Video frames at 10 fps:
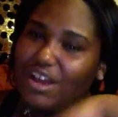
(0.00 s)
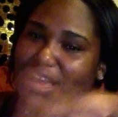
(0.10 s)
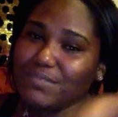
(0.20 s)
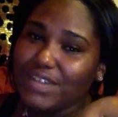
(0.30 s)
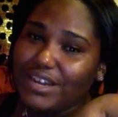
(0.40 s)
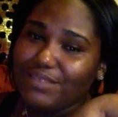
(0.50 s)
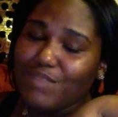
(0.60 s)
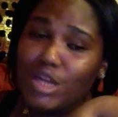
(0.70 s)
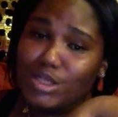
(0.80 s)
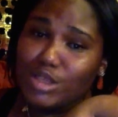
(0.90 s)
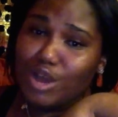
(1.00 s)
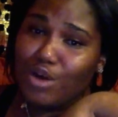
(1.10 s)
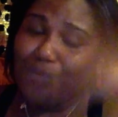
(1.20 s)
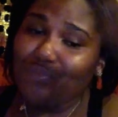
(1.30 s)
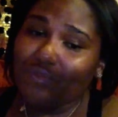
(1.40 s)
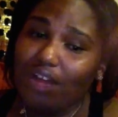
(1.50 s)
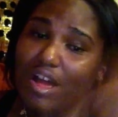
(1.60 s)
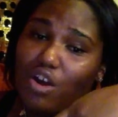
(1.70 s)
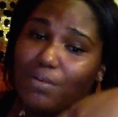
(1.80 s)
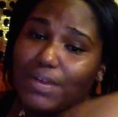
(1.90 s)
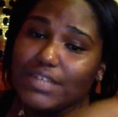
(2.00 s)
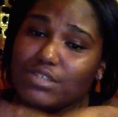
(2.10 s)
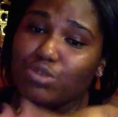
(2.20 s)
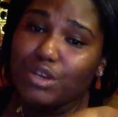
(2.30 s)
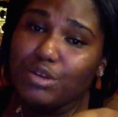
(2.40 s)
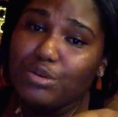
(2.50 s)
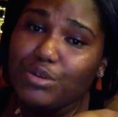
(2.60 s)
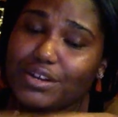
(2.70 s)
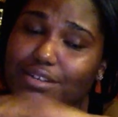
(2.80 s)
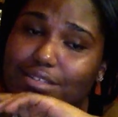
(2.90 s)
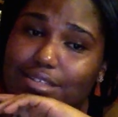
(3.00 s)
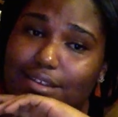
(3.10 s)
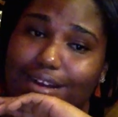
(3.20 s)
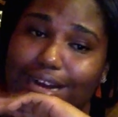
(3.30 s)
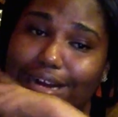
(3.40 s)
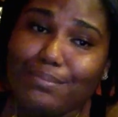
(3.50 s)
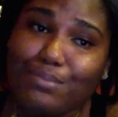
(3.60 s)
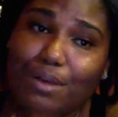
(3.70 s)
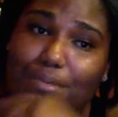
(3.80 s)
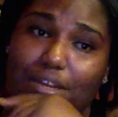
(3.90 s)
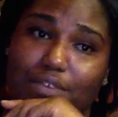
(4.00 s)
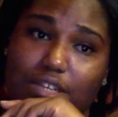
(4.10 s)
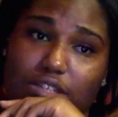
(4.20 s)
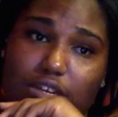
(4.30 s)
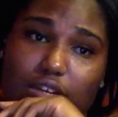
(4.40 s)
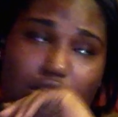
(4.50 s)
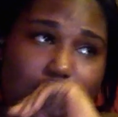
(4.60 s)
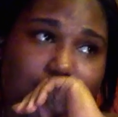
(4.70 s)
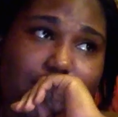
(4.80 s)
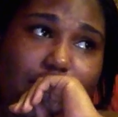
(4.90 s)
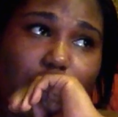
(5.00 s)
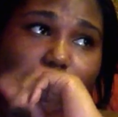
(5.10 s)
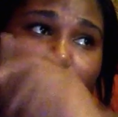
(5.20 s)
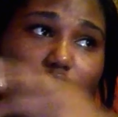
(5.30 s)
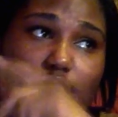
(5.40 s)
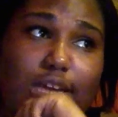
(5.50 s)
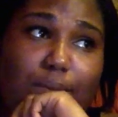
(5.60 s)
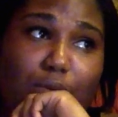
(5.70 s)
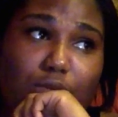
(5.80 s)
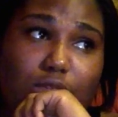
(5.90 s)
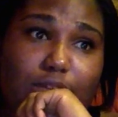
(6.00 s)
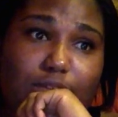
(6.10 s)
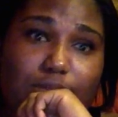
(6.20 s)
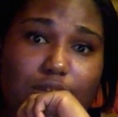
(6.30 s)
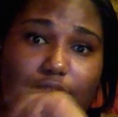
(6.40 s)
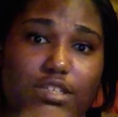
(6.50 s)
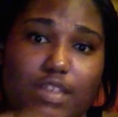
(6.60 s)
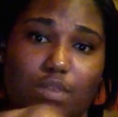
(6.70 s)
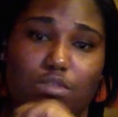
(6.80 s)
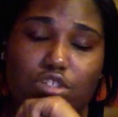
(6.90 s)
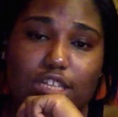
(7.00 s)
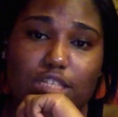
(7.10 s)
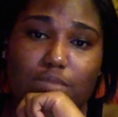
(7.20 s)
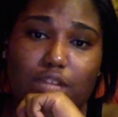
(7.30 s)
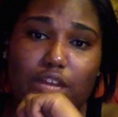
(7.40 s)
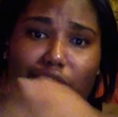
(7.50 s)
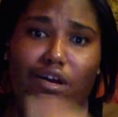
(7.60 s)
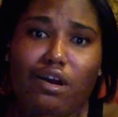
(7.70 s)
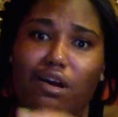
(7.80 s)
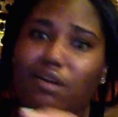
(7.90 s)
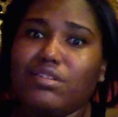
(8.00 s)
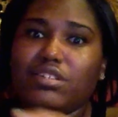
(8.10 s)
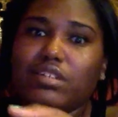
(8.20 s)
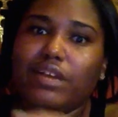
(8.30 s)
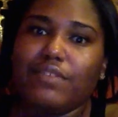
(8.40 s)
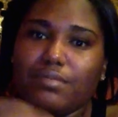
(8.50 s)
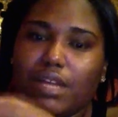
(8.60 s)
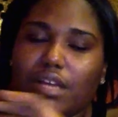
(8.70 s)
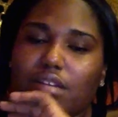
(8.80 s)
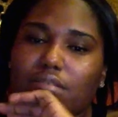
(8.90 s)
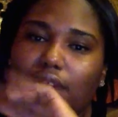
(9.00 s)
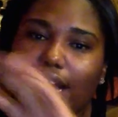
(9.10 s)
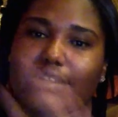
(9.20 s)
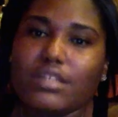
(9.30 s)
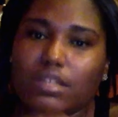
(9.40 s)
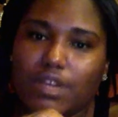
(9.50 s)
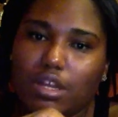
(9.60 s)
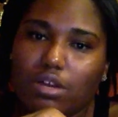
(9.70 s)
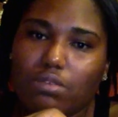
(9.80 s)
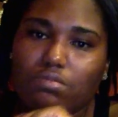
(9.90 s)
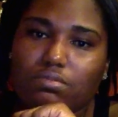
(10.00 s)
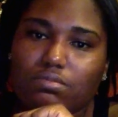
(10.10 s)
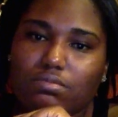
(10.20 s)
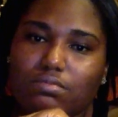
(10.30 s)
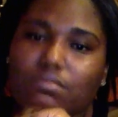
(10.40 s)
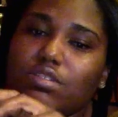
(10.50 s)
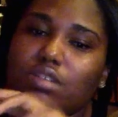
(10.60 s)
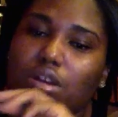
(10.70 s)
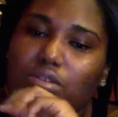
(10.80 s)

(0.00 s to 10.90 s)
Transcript: Okay, I'm done. So hope you guys enjoy your New Year's. I'm probably gonna finish editing this video so I can post it by 12 because I don't want you guys to be like, oh, she never like I did the video. So